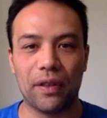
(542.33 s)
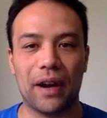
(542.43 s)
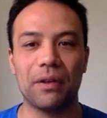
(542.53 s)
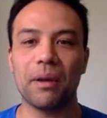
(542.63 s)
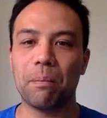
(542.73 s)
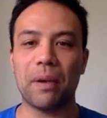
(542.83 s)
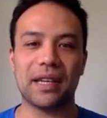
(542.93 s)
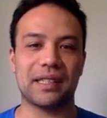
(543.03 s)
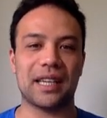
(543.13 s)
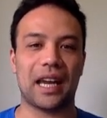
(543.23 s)
They were the
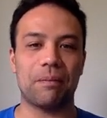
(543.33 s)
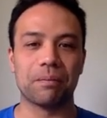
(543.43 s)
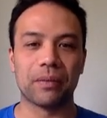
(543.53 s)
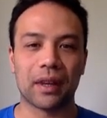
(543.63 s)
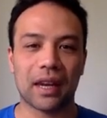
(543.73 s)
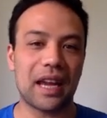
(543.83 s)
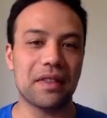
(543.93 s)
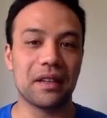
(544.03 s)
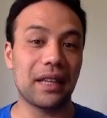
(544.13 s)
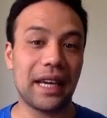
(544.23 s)
best team in
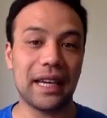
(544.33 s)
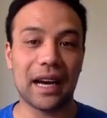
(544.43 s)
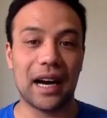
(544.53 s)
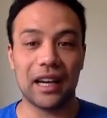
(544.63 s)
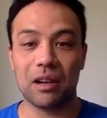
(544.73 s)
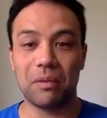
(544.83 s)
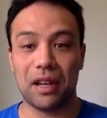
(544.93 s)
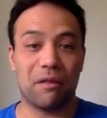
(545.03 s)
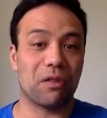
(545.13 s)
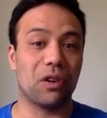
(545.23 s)
the league,
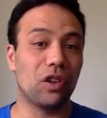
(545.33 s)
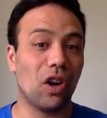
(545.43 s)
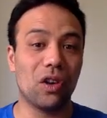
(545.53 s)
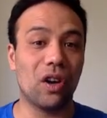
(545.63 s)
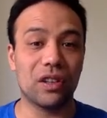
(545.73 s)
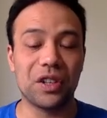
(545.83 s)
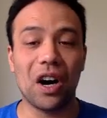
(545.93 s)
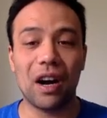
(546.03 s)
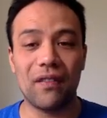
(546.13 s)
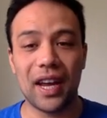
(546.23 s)
arguably, for a long, long
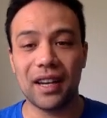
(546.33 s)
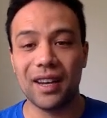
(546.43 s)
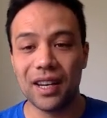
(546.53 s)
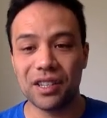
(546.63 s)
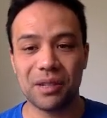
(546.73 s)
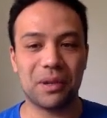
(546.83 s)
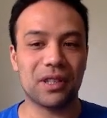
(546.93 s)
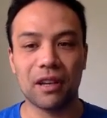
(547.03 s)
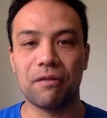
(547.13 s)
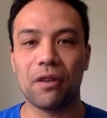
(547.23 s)
time. And just because
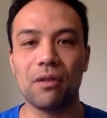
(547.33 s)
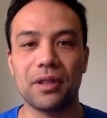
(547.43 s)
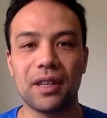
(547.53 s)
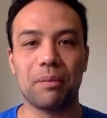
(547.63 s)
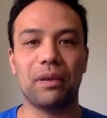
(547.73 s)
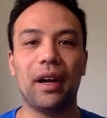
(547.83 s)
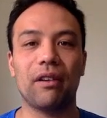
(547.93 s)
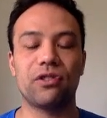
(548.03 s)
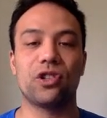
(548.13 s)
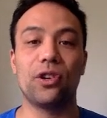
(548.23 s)
they've faltered in the
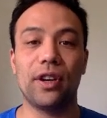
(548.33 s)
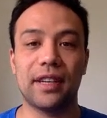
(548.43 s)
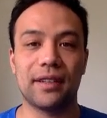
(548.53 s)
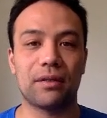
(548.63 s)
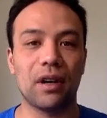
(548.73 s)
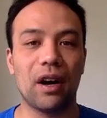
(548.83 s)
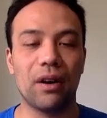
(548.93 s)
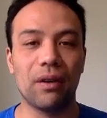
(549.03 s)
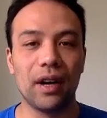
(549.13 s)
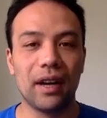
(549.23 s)
playoffs 2 years in a
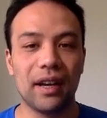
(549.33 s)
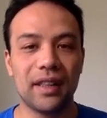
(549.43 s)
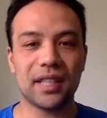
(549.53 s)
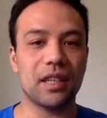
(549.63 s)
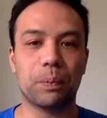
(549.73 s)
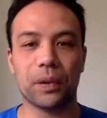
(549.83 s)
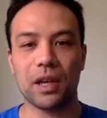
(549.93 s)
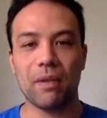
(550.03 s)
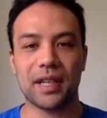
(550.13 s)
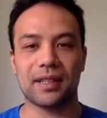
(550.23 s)
row, this is pretty
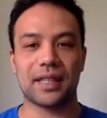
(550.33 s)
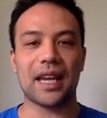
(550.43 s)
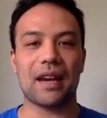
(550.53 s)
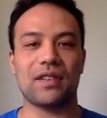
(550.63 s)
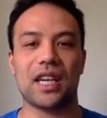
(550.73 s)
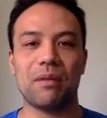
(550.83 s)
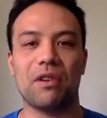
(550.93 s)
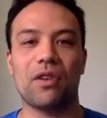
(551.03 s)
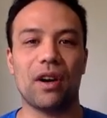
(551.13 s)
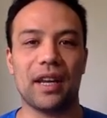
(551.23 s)
much the same team
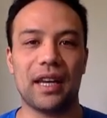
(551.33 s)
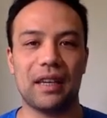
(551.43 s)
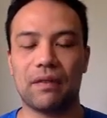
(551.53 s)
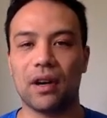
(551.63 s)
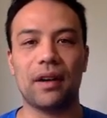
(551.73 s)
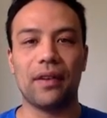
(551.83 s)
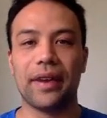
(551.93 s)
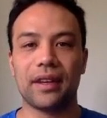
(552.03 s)
we've got here. You've got,